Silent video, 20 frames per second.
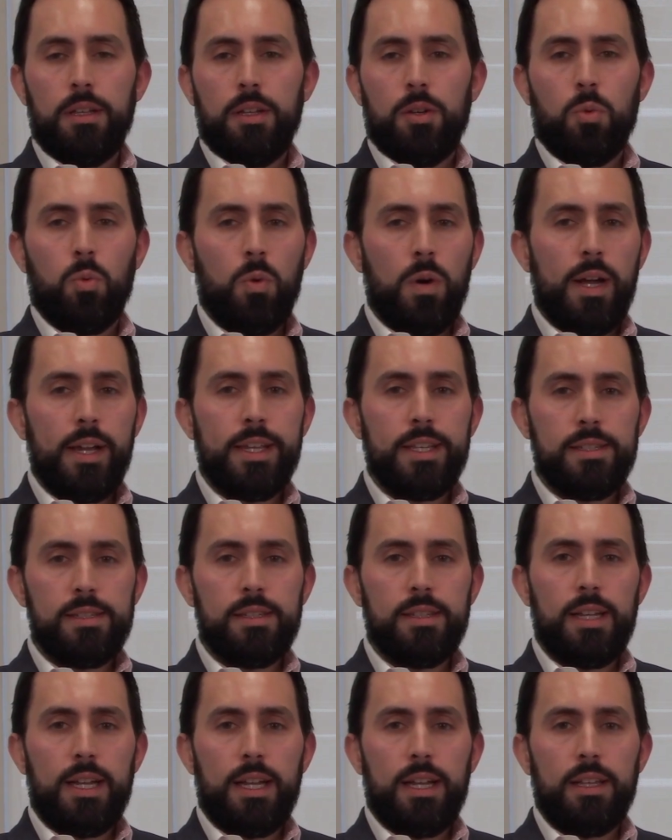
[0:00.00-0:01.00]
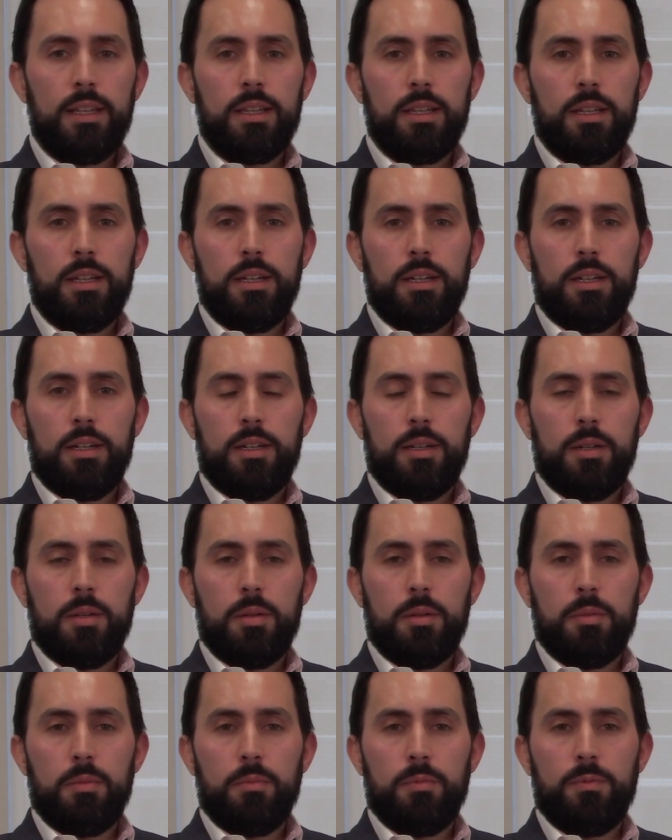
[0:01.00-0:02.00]
Why is that?
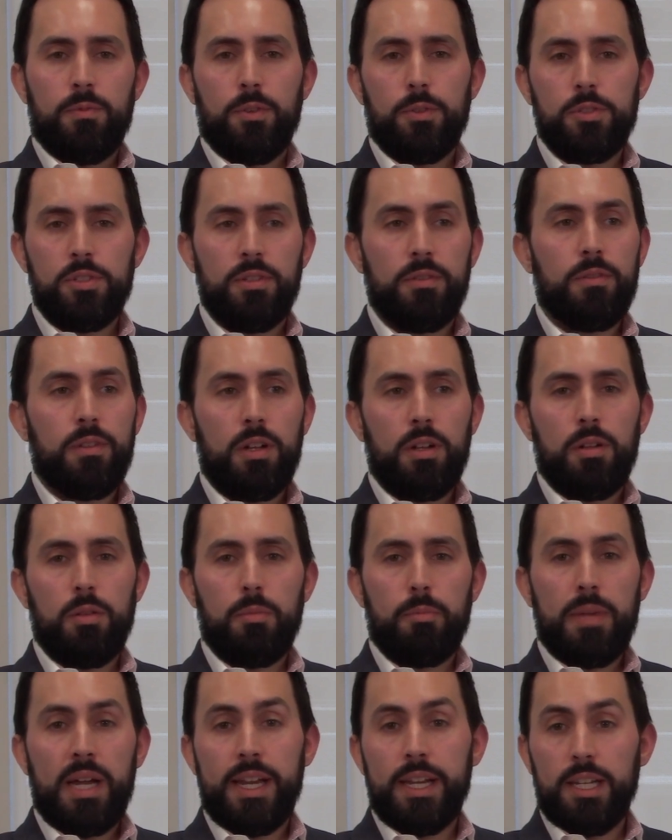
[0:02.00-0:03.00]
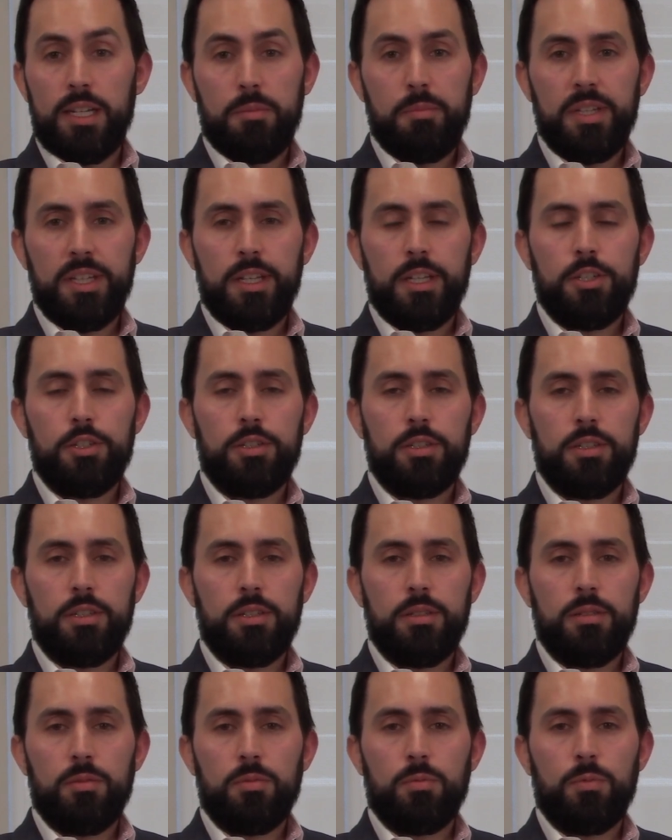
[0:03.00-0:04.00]
First of all, by
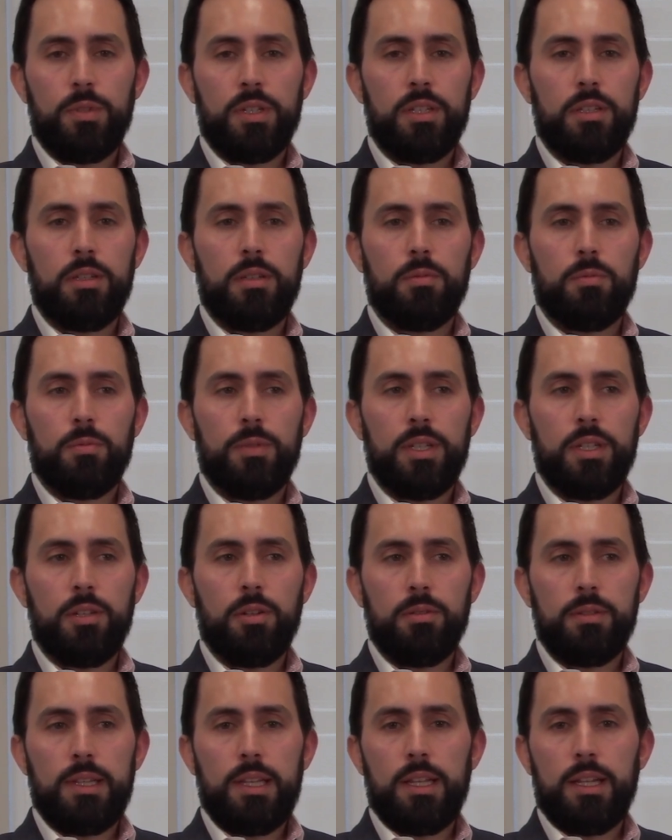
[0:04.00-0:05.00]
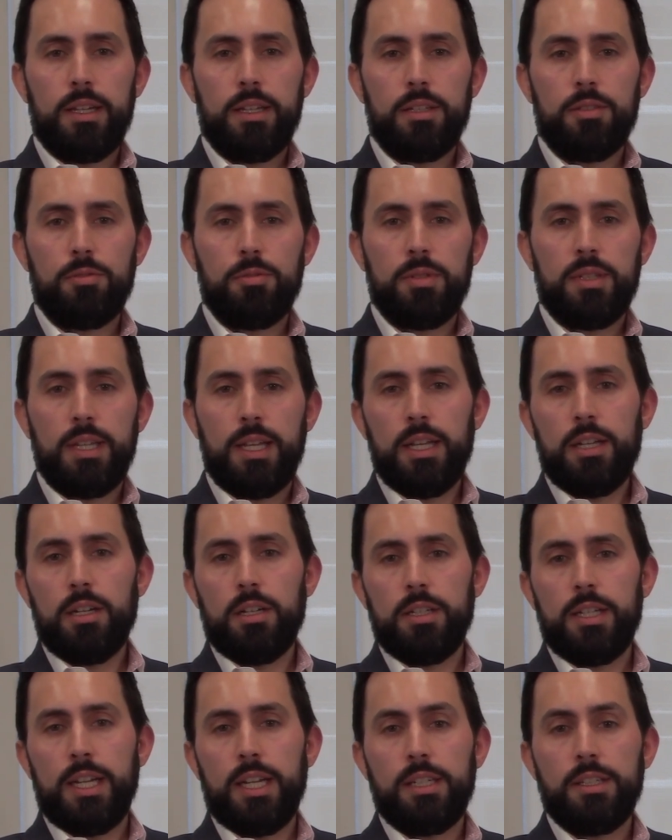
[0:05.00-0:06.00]
elimination, we don't like to take
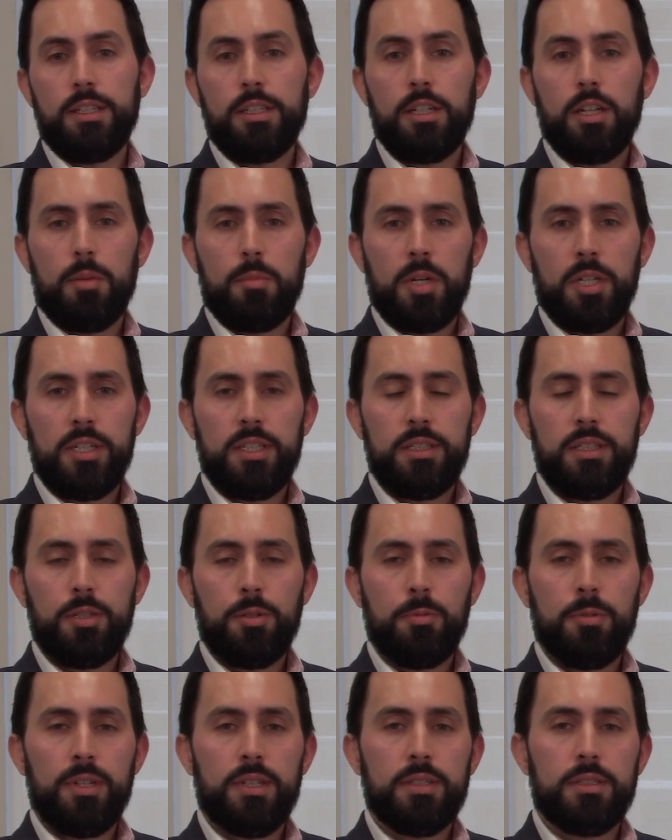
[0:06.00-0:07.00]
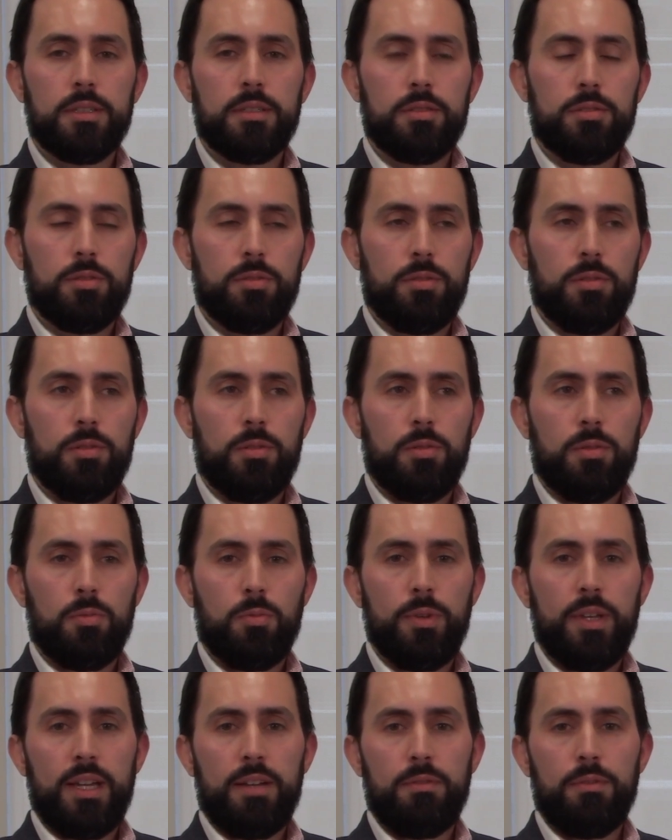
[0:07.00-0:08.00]
on any commodity risk, so
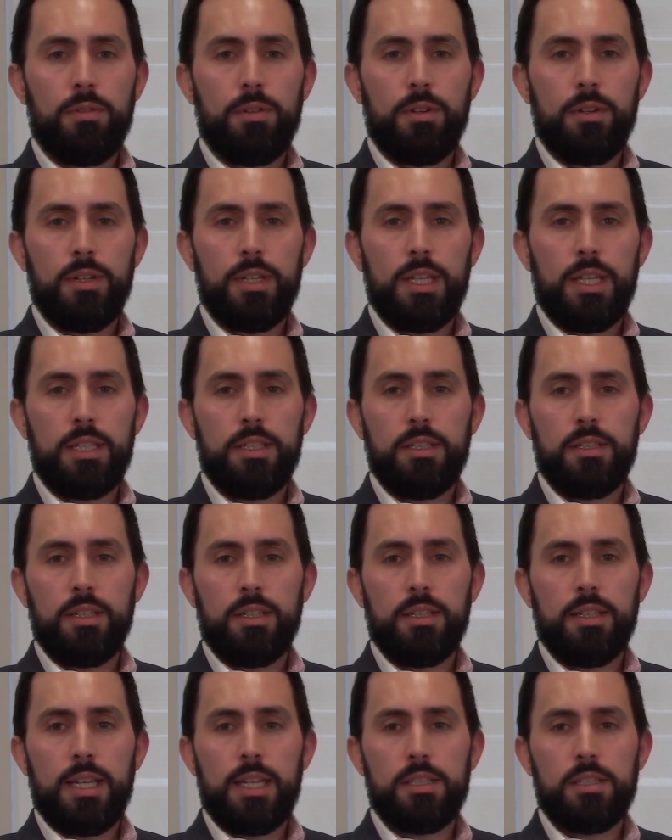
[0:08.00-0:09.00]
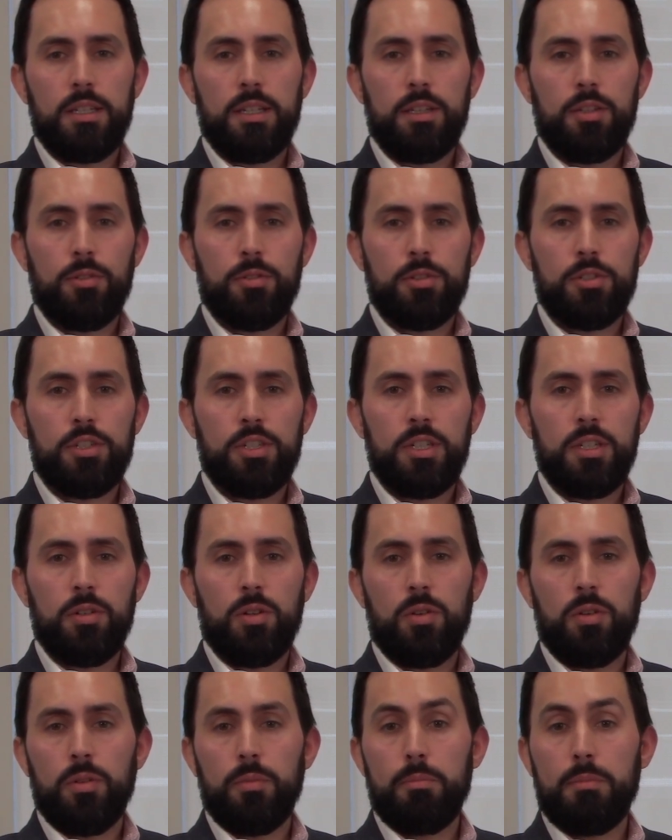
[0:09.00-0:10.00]
we avoid anything that's energy
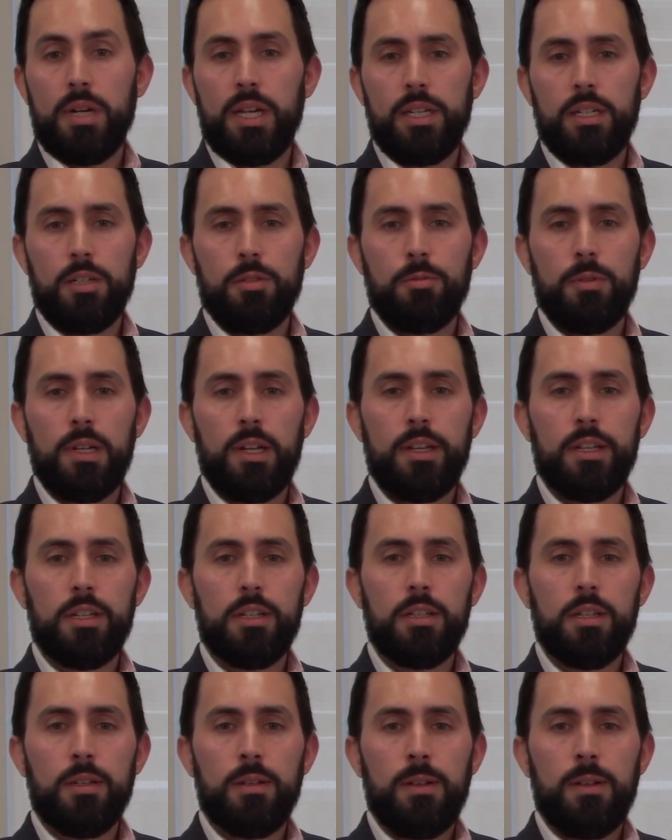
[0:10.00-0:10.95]
or mining related.